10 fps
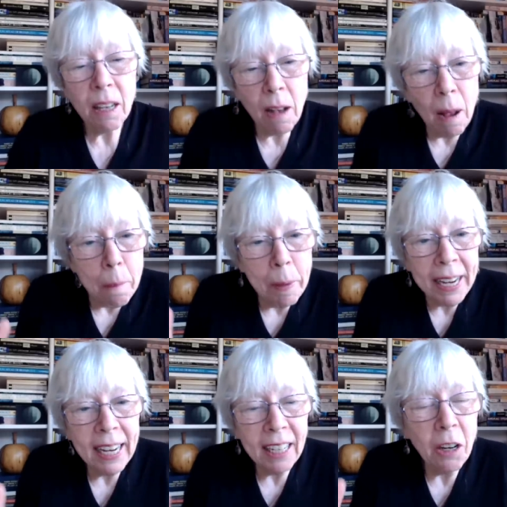a, a
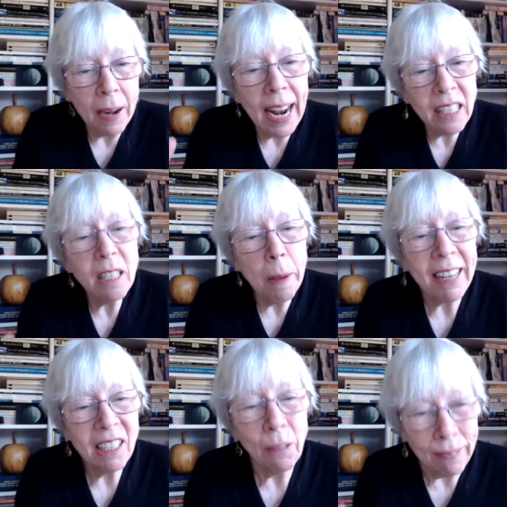you know an
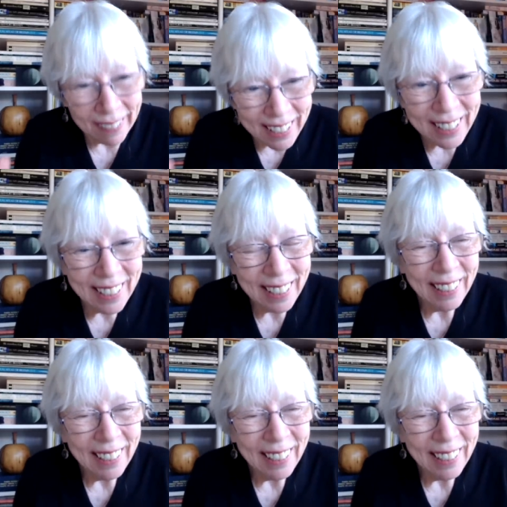aspect of us,